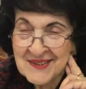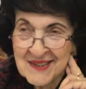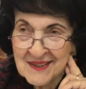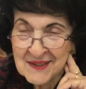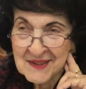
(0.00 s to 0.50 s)

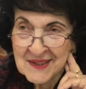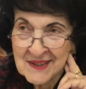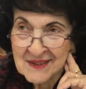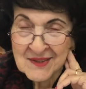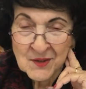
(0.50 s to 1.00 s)

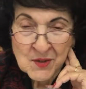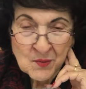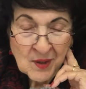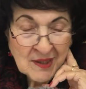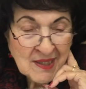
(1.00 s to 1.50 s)
I'll tell you
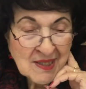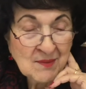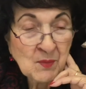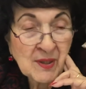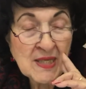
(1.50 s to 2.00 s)
what,
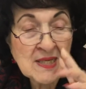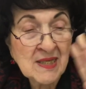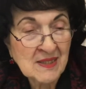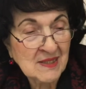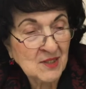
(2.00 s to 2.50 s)
when he
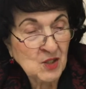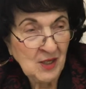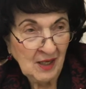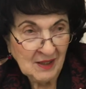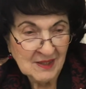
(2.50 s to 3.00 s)
gets the
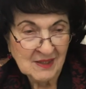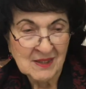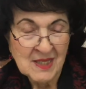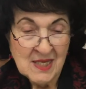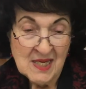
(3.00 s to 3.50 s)
checks,
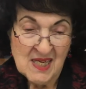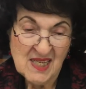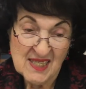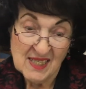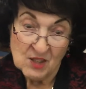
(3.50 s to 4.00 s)
he
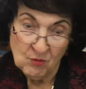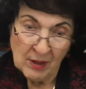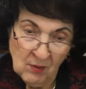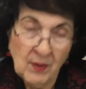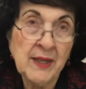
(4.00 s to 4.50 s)
sits right
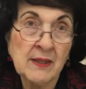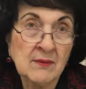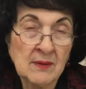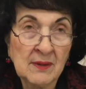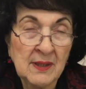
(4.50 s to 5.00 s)
away and
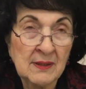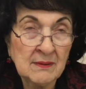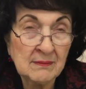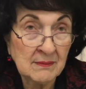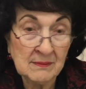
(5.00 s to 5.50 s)

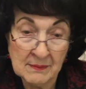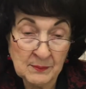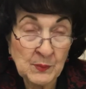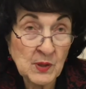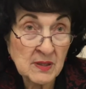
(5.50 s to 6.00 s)

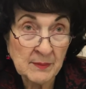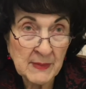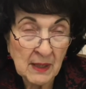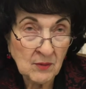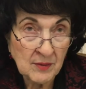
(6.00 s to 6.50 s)
puts them
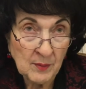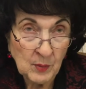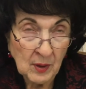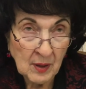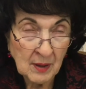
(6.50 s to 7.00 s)
down on the
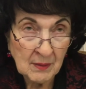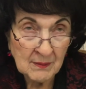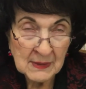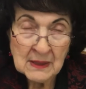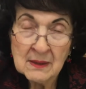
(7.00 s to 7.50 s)
book.
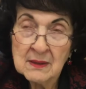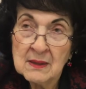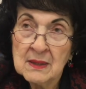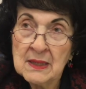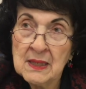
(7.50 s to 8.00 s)

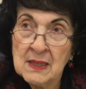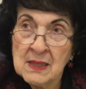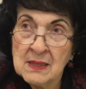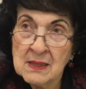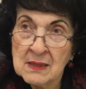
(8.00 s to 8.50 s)
He's